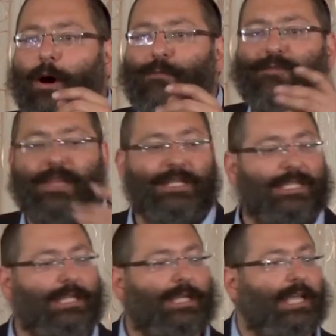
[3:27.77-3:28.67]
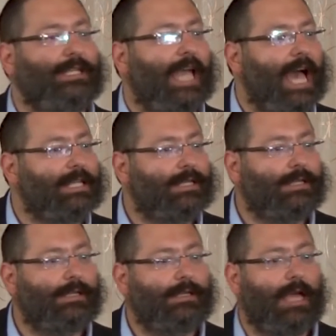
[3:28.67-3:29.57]
hopefully she says
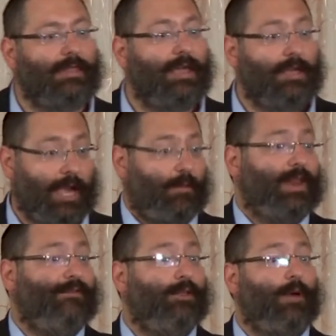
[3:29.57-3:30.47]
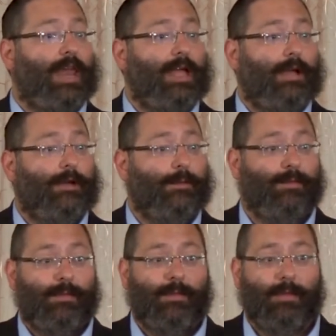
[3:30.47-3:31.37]
yes, and then you get ready for the wedding.
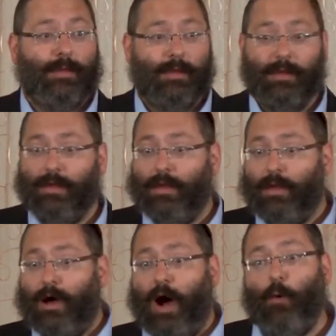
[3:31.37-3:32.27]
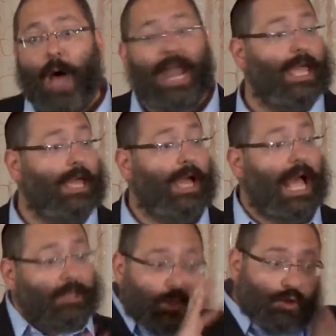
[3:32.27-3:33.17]
A wedding
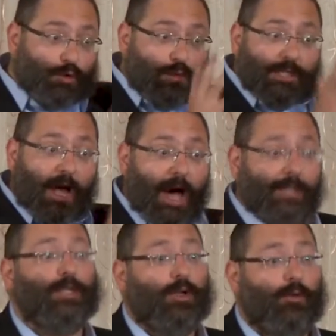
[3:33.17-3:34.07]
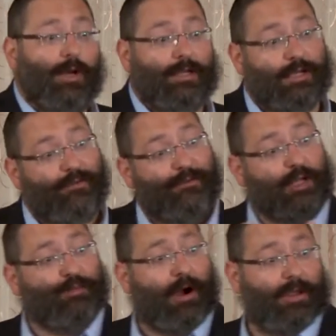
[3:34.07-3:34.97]
has two sides to it. There's the
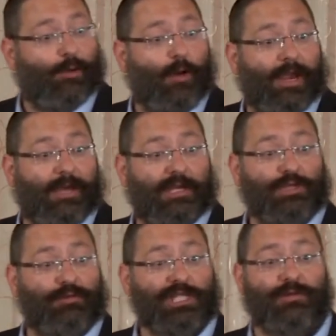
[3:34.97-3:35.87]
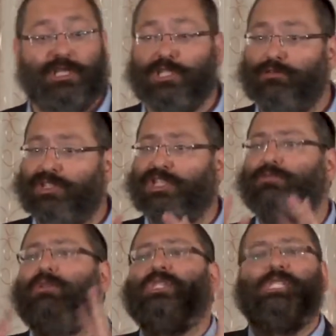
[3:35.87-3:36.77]
first part of the wedding in the Jewish tradition, which is
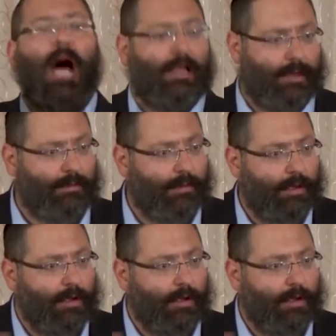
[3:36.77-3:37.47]
more solemn,